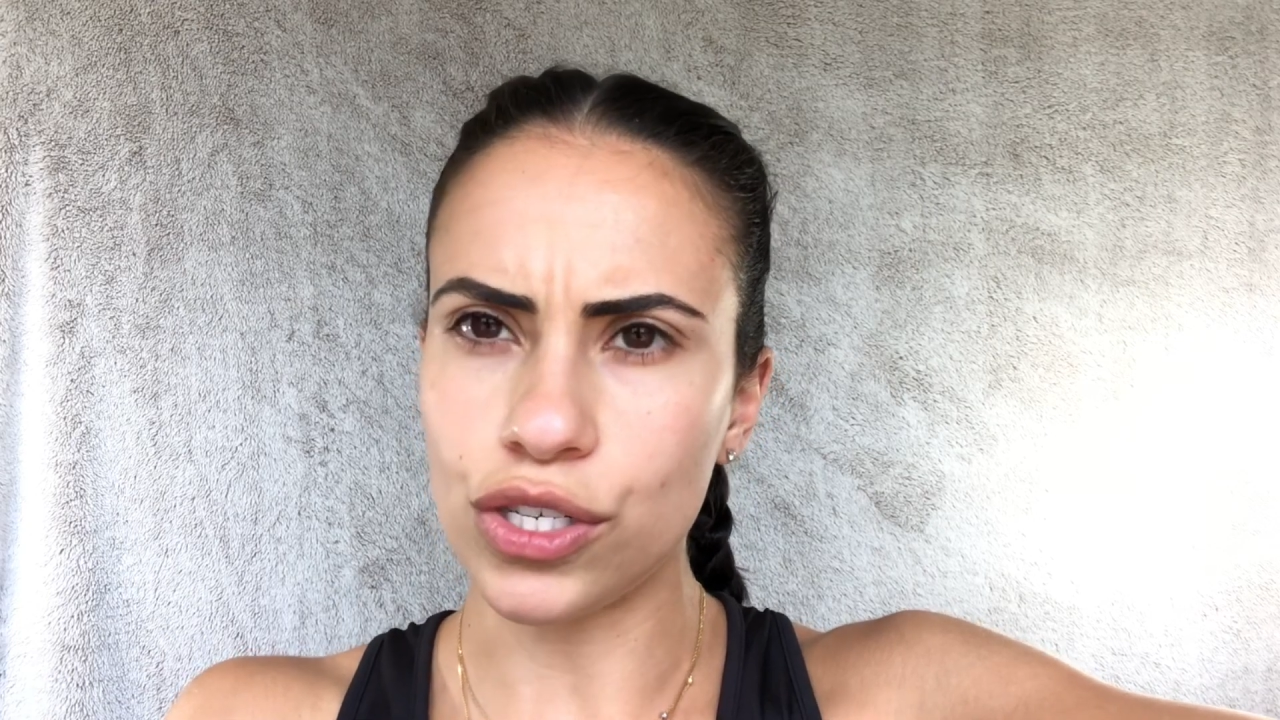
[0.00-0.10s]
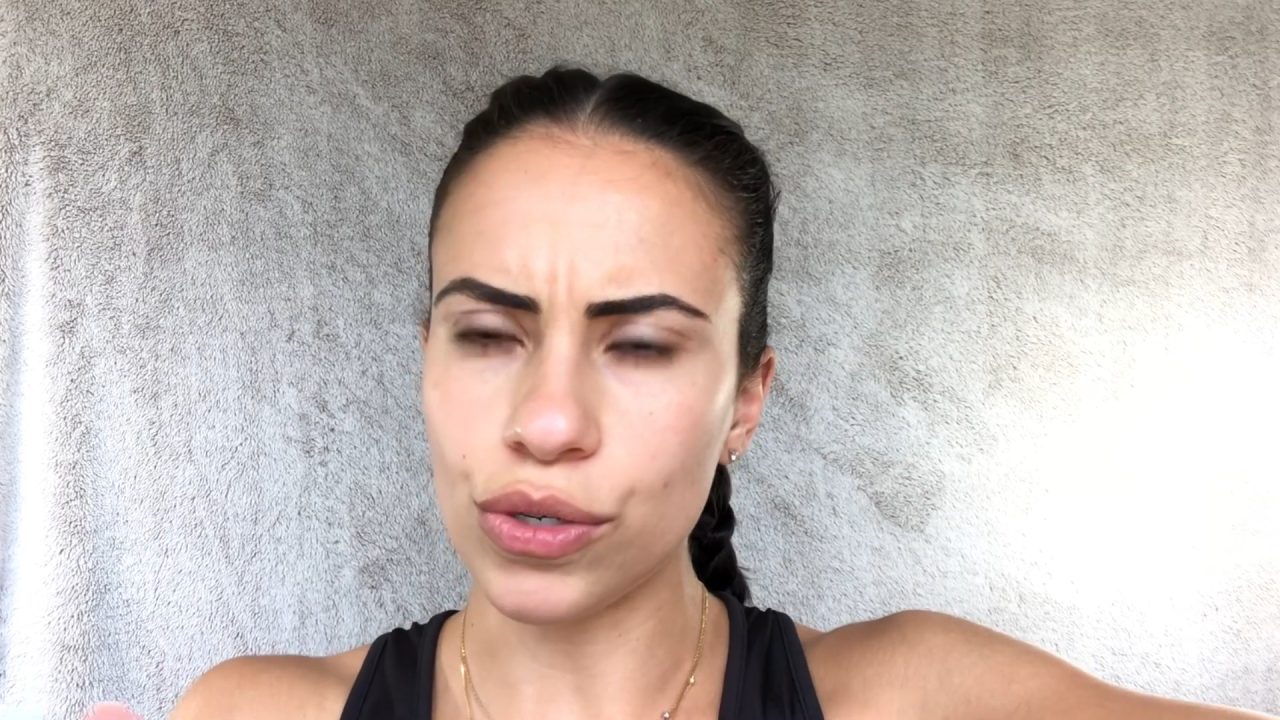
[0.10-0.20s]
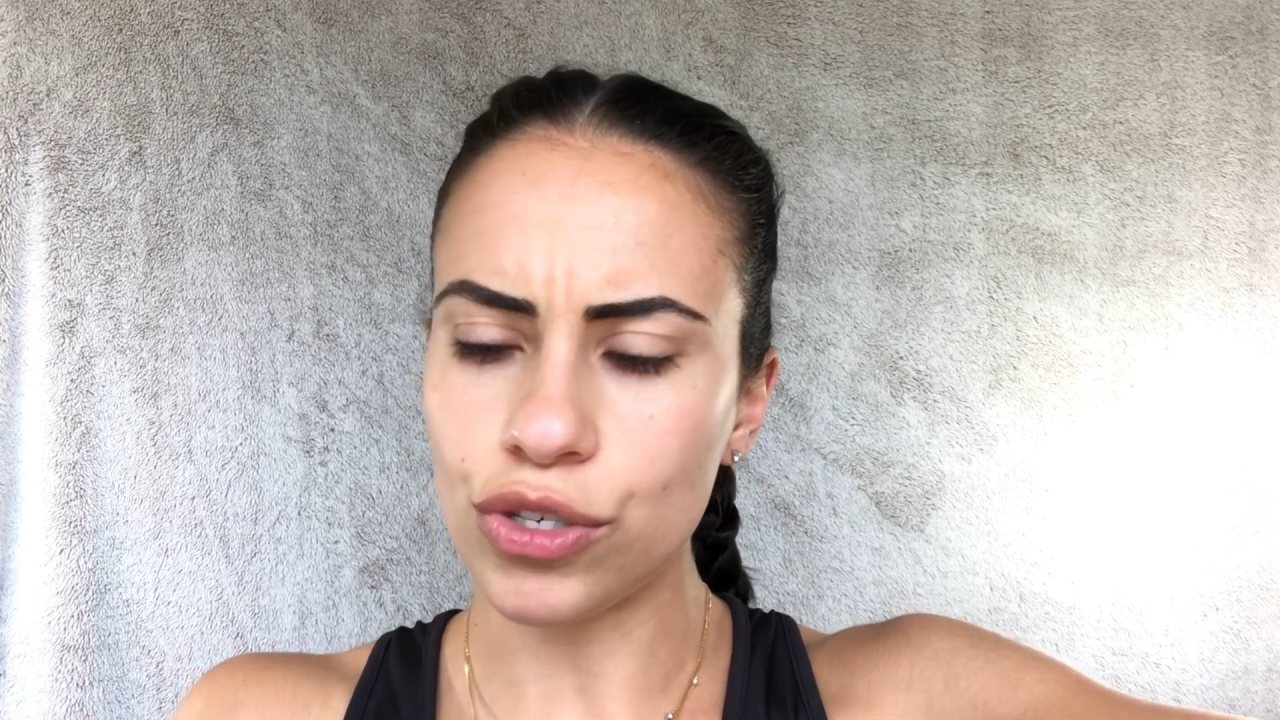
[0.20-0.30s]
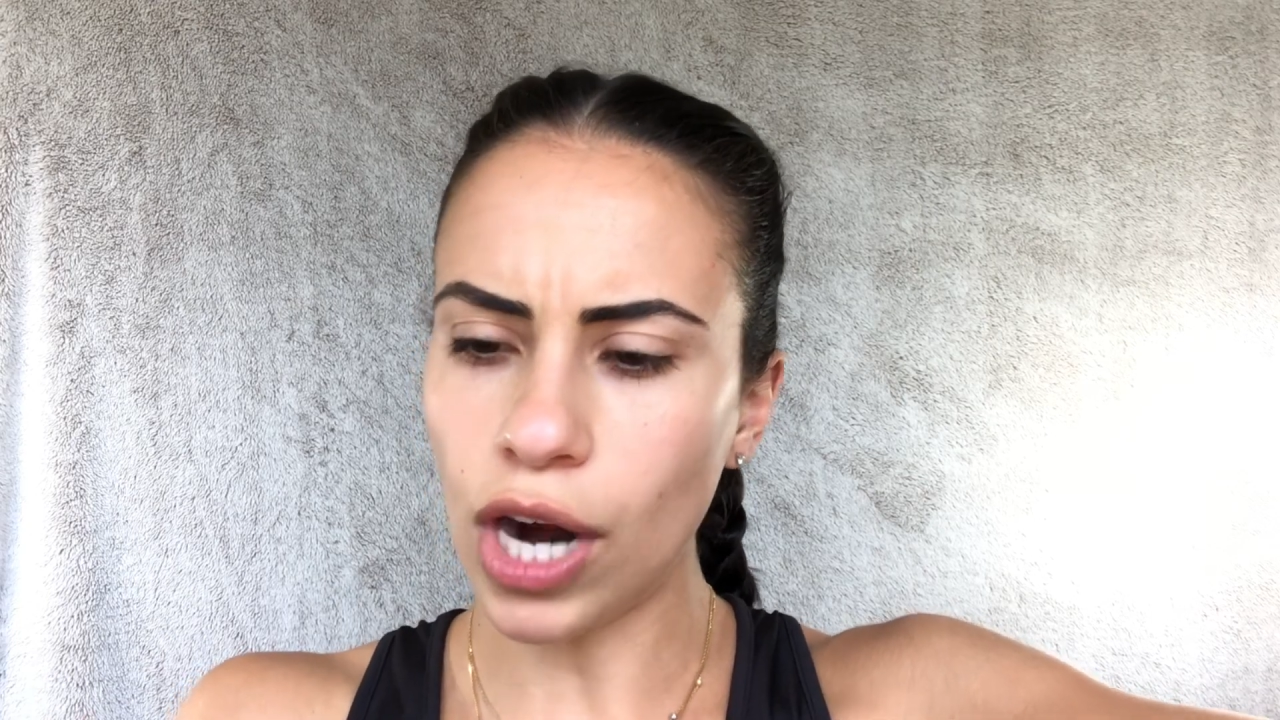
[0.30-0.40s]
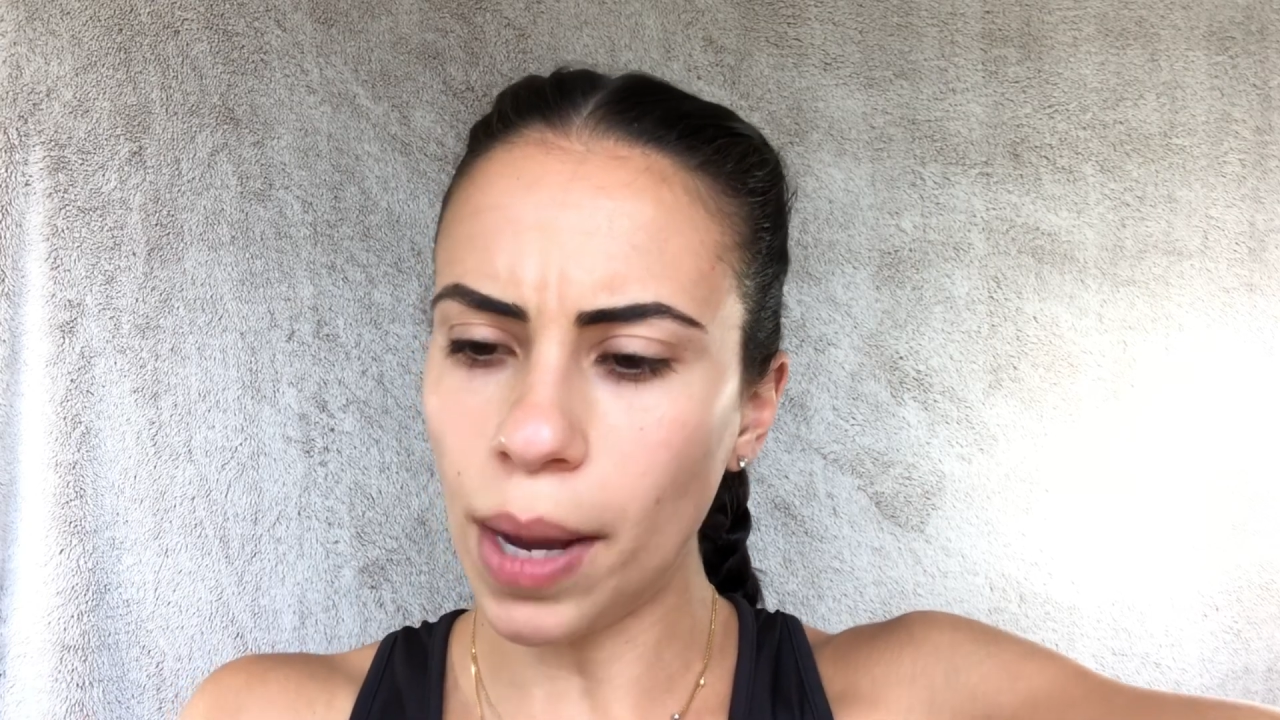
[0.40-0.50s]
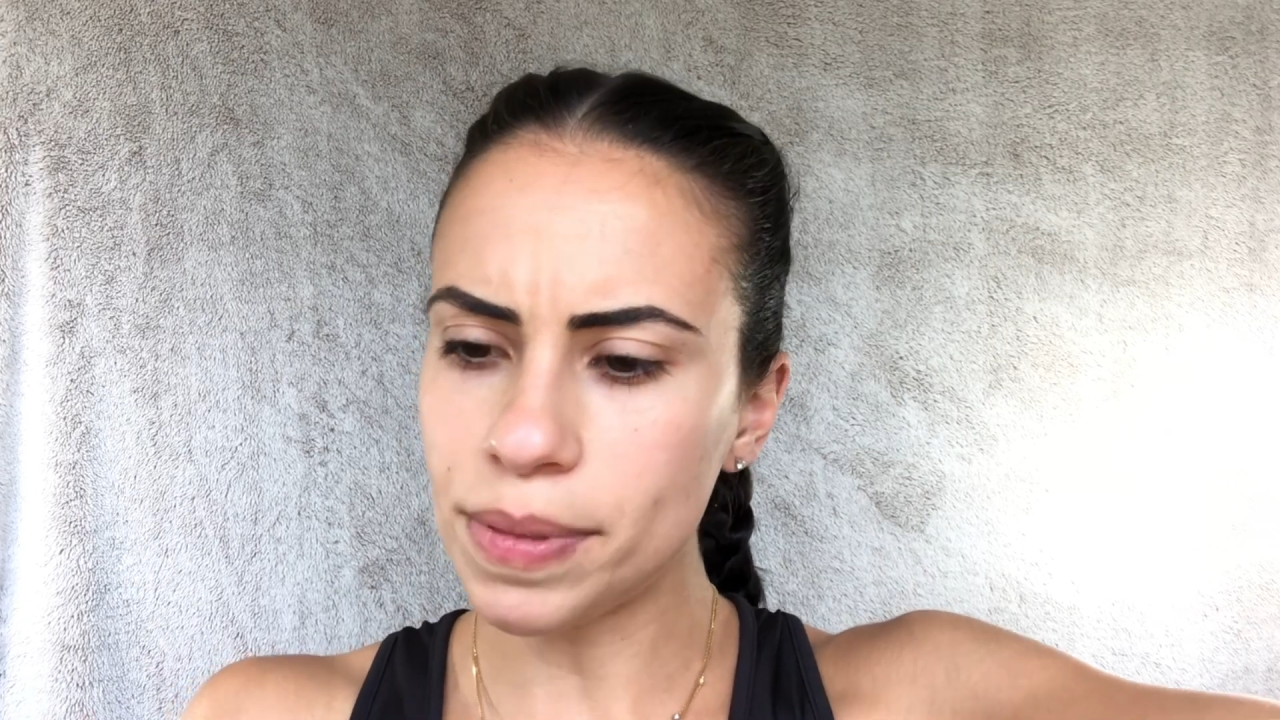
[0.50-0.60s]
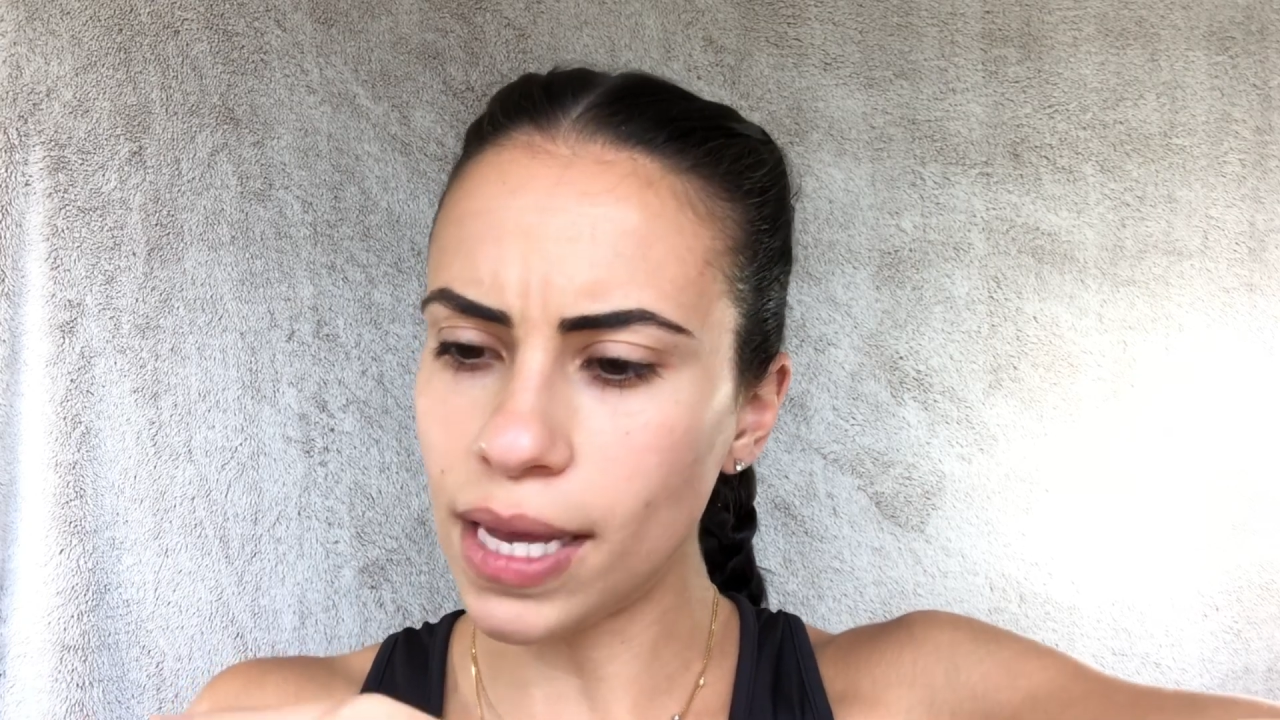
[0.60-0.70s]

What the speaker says: Dewdrops,